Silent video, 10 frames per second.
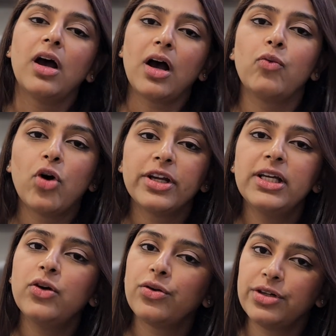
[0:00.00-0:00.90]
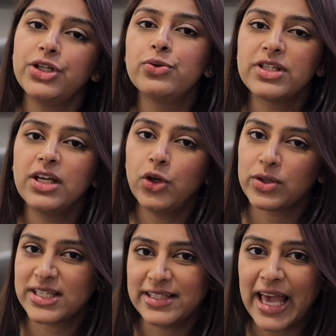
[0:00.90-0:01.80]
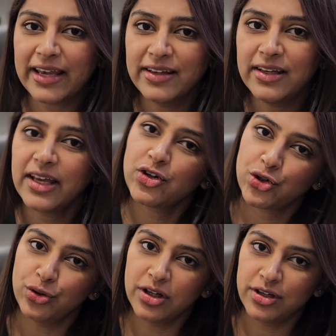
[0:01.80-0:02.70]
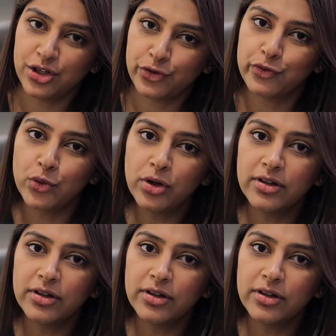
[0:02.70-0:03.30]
avoiding or reducing your snacking and sugar-rich food.